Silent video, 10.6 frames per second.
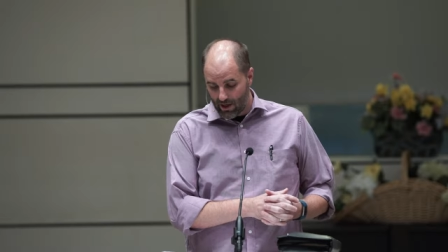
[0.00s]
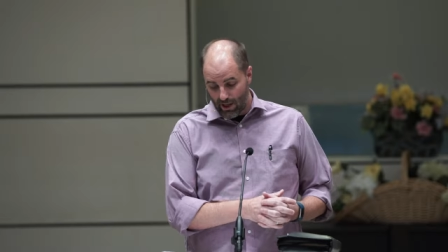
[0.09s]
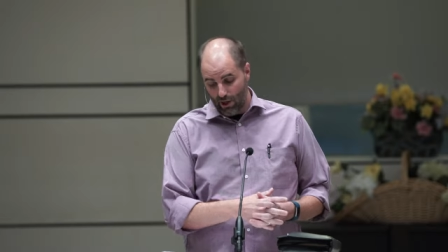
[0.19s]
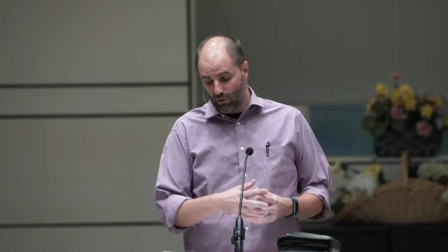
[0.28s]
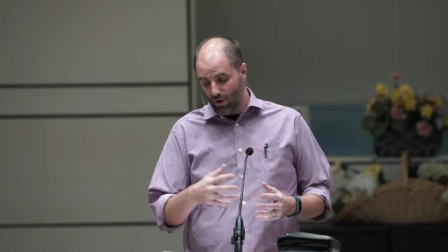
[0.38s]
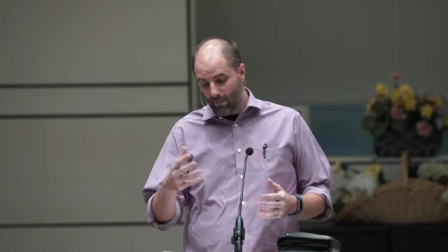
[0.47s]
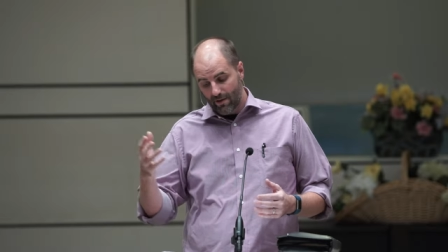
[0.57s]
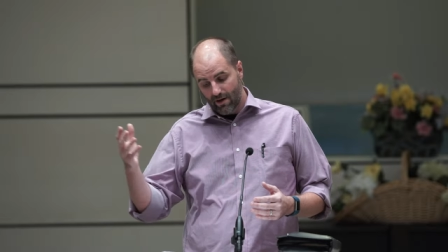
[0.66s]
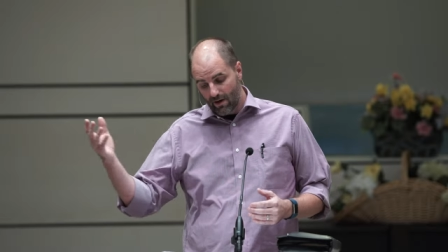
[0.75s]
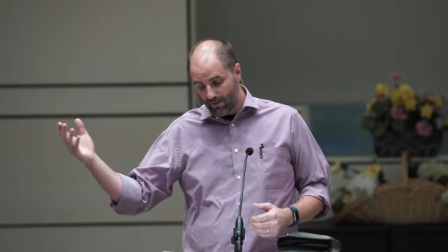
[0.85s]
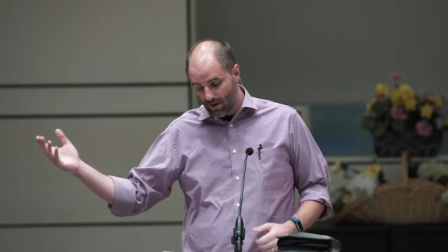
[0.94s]
He grew up in
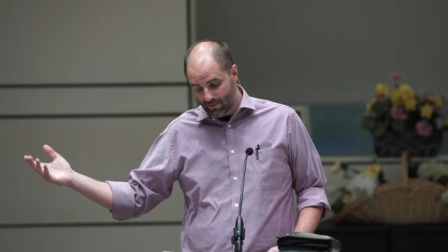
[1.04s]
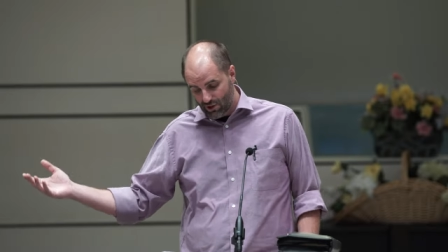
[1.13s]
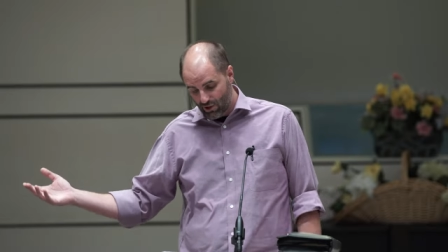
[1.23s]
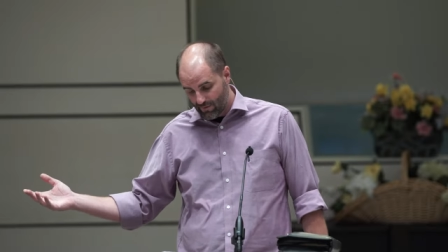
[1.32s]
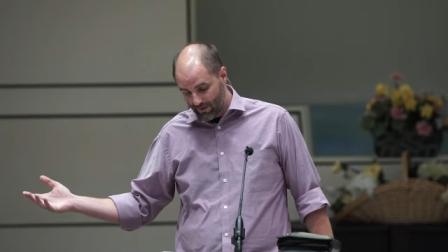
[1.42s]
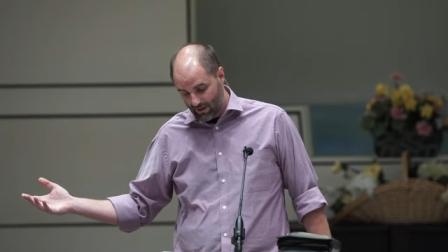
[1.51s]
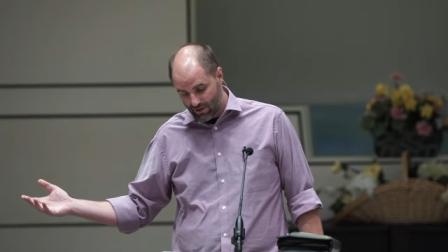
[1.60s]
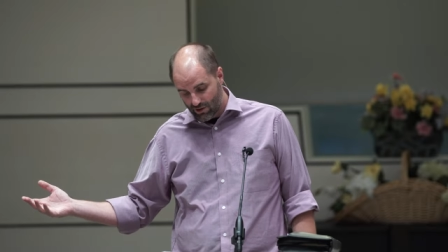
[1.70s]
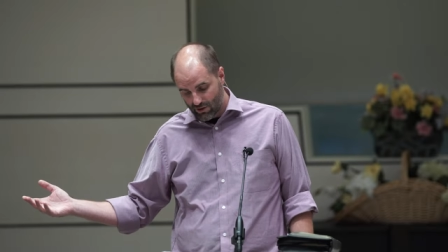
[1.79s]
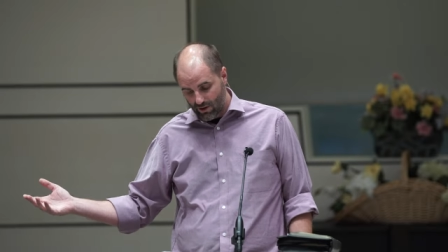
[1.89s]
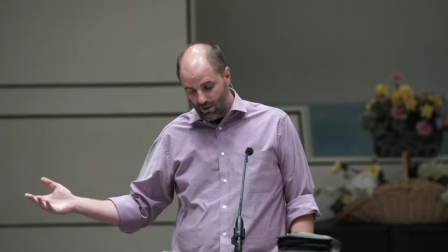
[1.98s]
another obscure
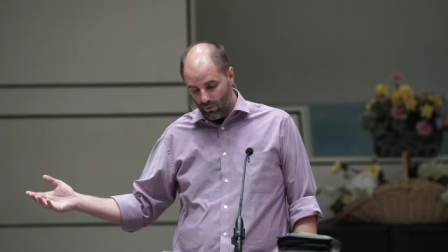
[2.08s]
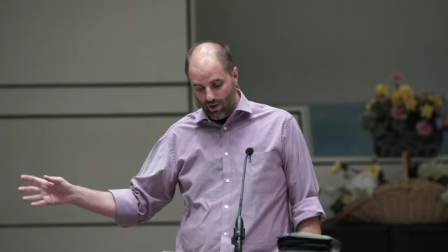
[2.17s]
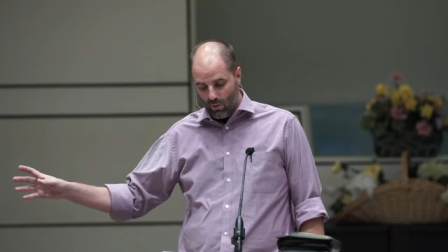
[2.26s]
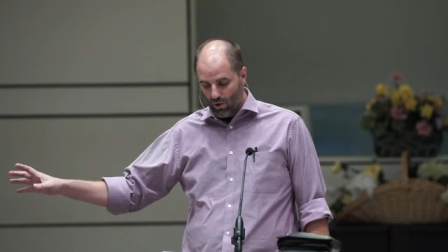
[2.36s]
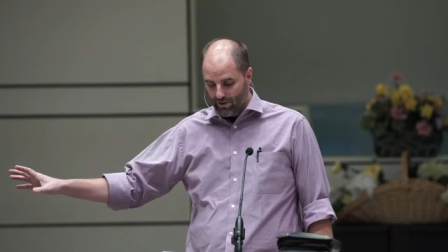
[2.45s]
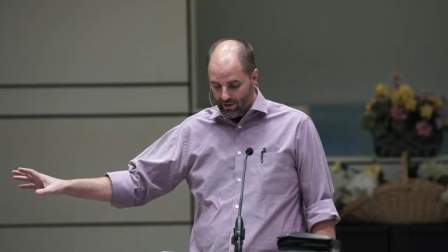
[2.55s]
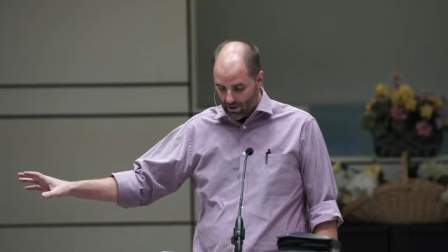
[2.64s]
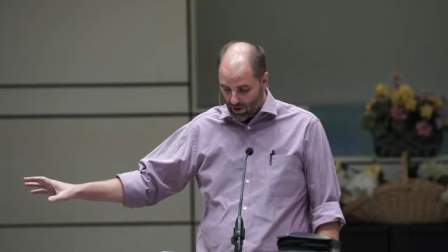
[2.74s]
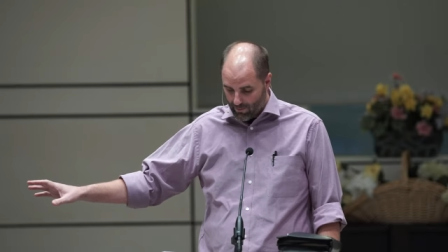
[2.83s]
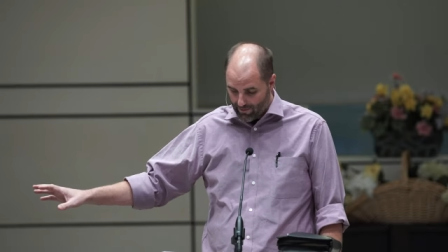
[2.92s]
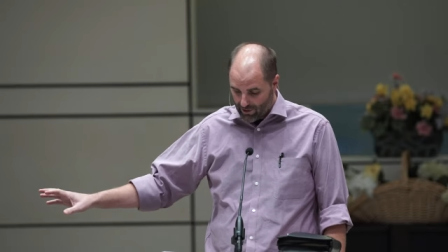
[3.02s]
village where he worked in a
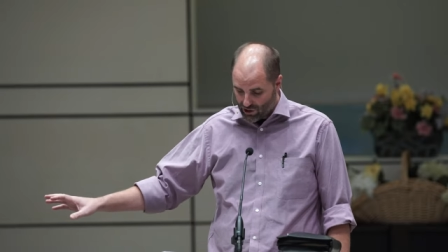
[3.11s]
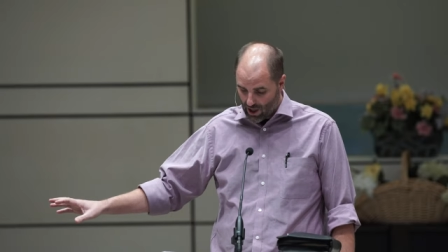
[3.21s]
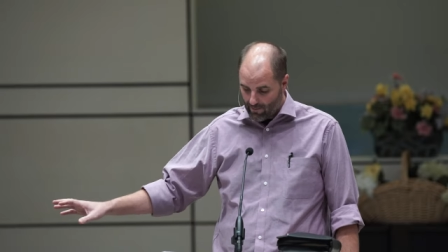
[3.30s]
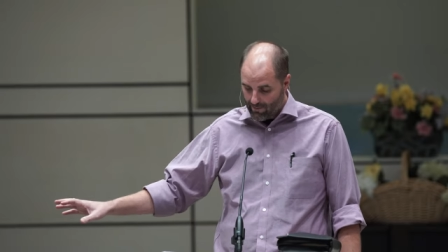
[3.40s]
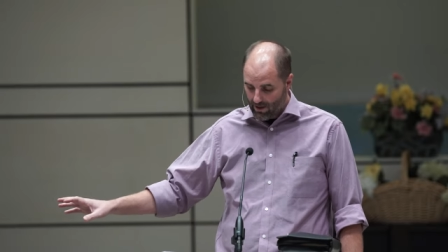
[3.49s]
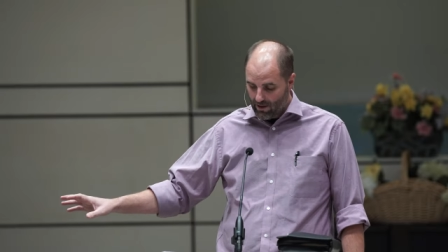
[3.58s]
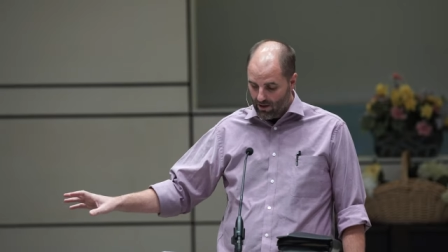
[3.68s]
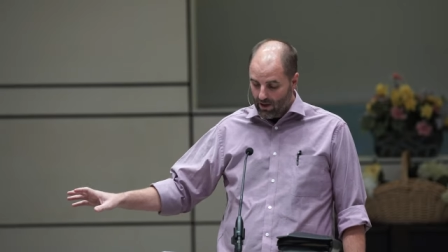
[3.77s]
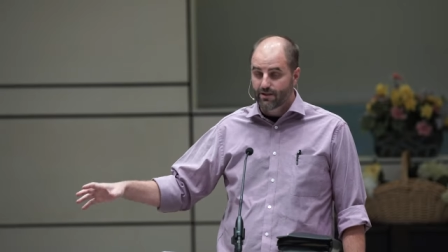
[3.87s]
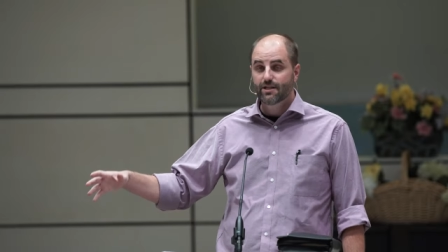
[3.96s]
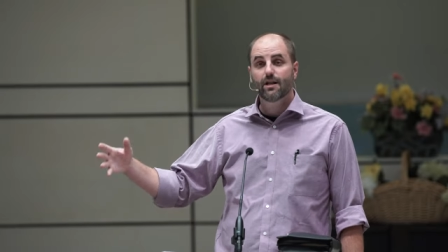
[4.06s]
carpenter shop
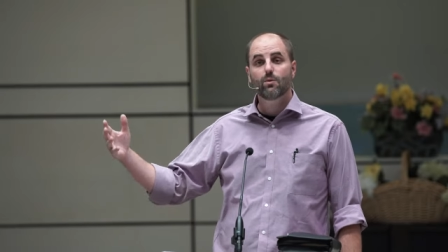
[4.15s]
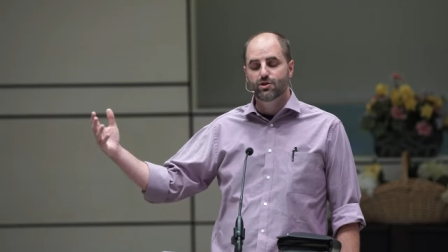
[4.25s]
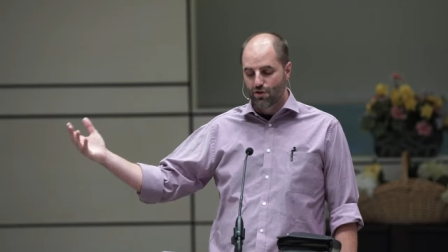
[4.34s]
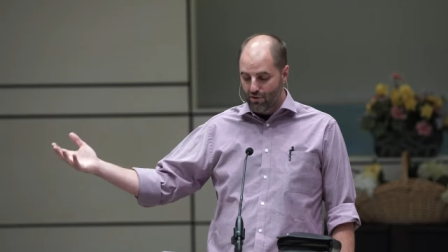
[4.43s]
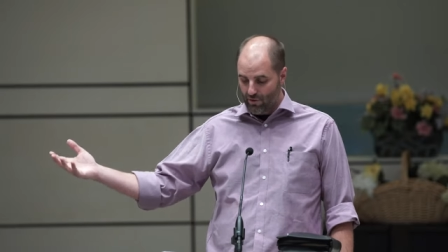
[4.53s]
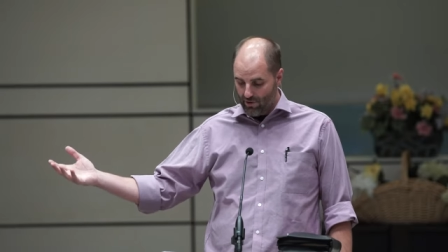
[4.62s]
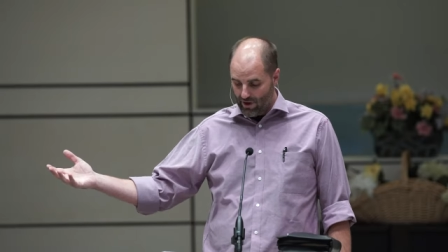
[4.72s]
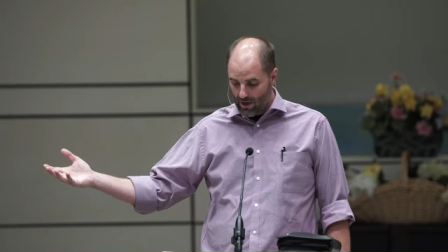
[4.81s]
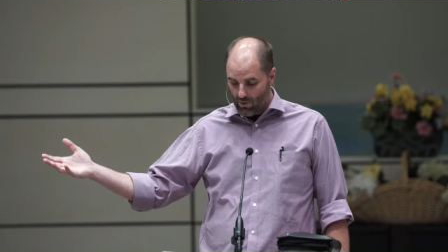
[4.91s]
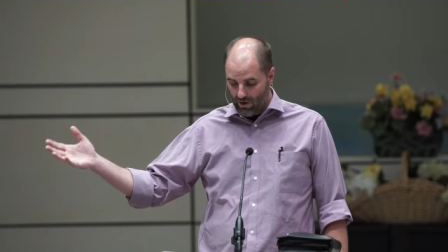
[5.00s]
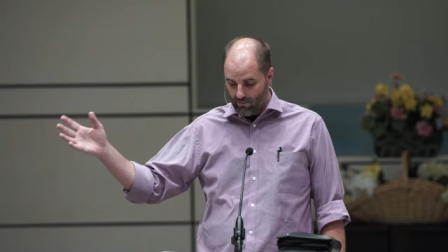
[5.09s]
until he was 30
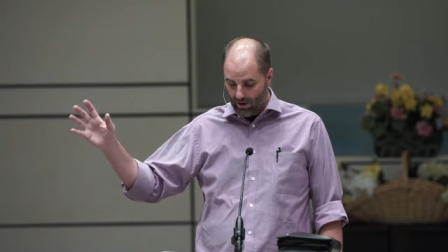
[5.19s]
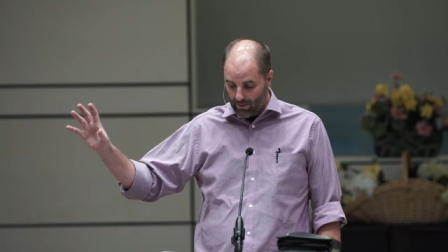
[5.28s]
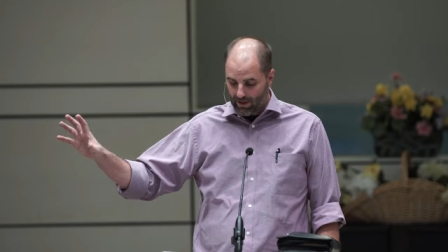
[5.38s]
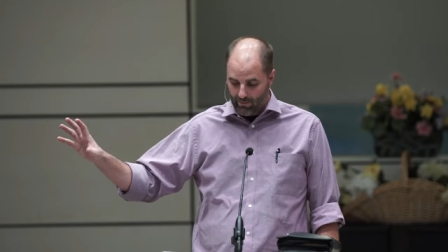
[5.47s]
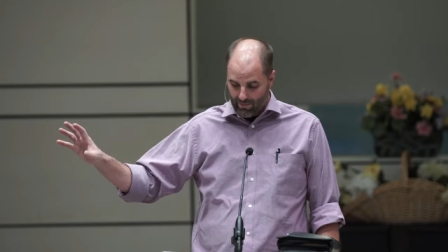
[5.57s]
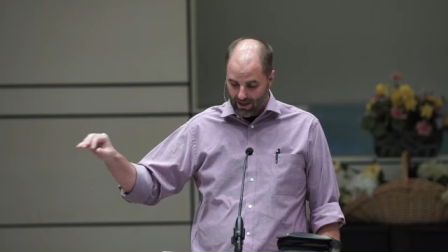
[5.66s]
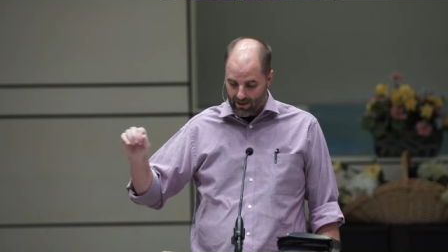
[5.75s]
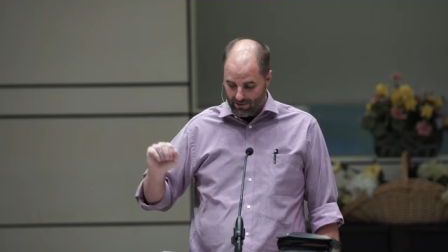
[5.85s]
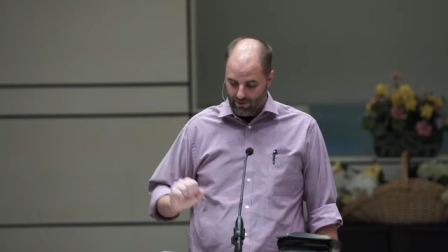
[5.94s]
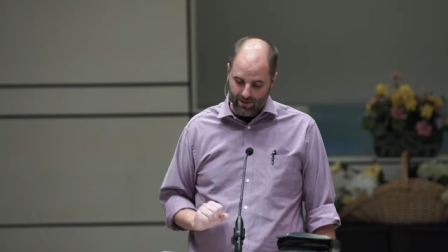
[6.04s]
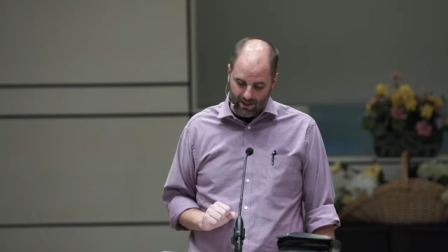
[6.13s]
when public opinion
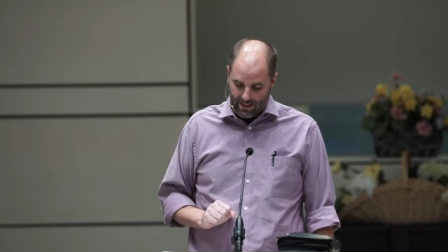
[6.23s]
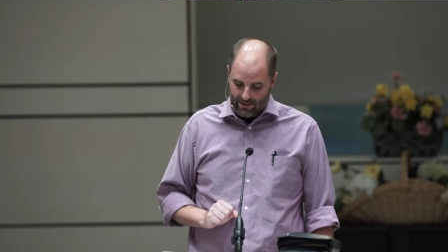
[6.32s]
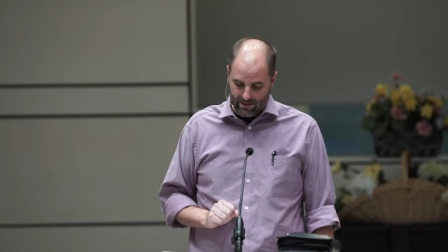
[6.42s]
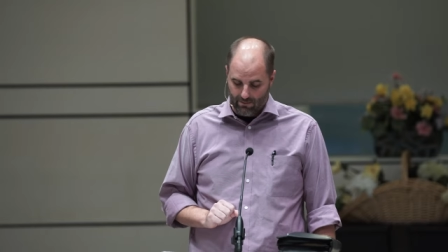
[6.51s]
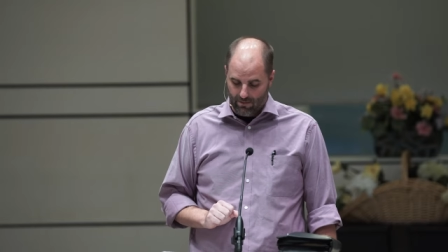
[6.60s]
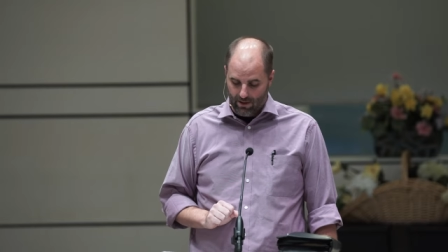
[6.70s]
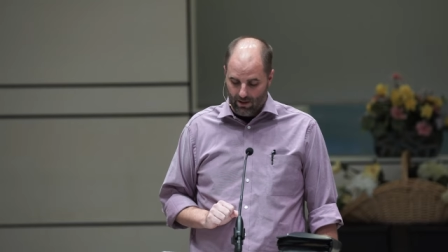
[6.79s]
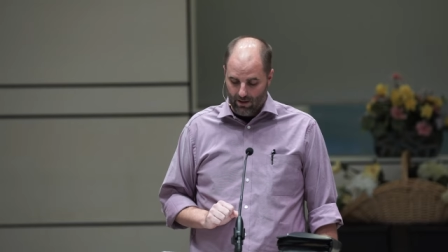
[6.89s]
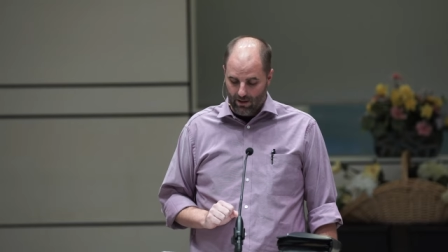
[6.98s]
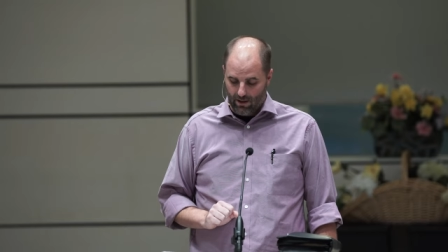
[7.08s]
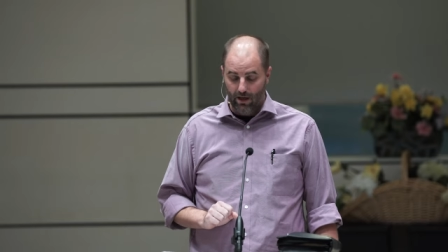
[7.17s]
turned against him.
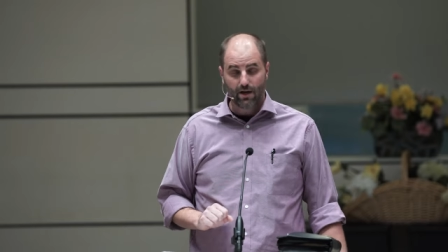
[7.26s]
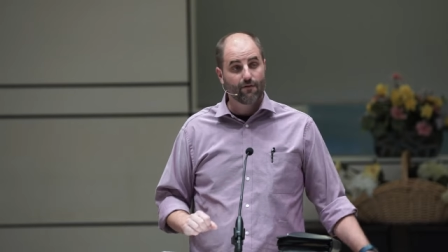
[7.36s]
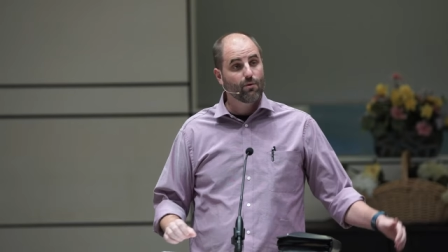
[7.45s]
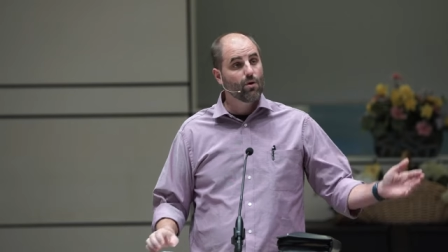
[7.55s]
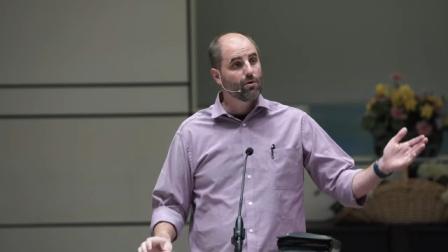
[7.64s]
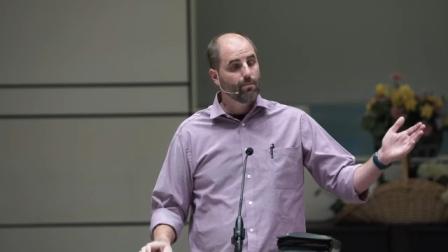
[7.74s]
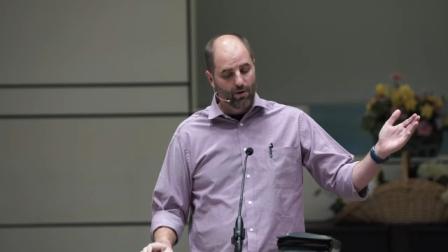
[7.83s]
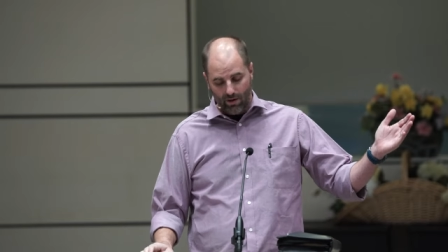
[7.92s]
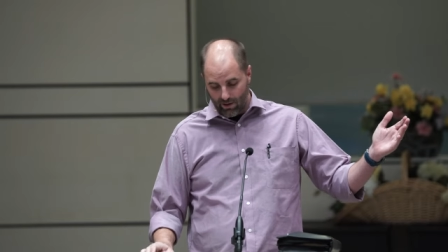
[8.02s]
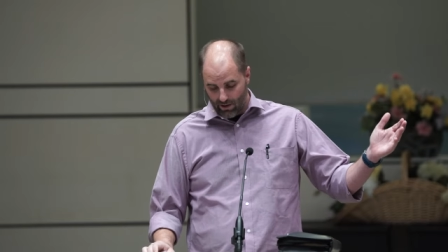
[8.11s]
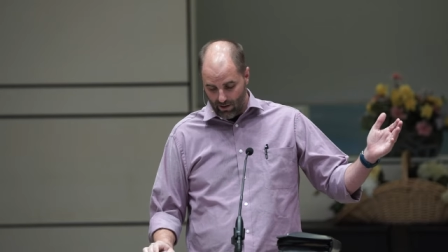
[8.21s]
He never wrote a book.